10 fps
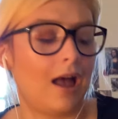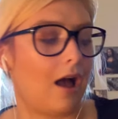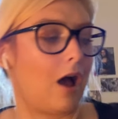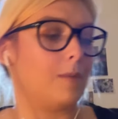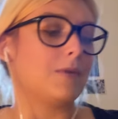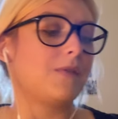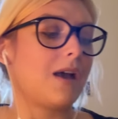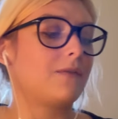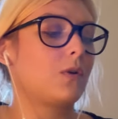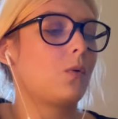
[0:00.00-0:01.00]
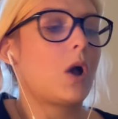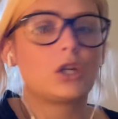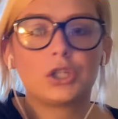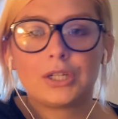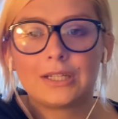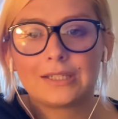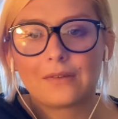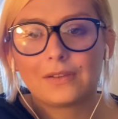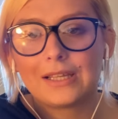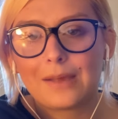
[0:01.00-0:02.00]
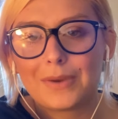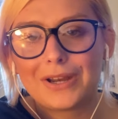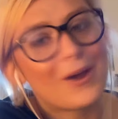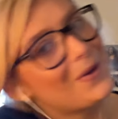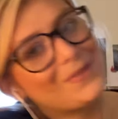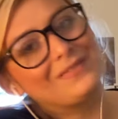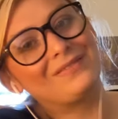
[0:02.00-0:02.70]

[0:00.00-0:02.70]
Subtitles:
If you have questions, definitely let me know.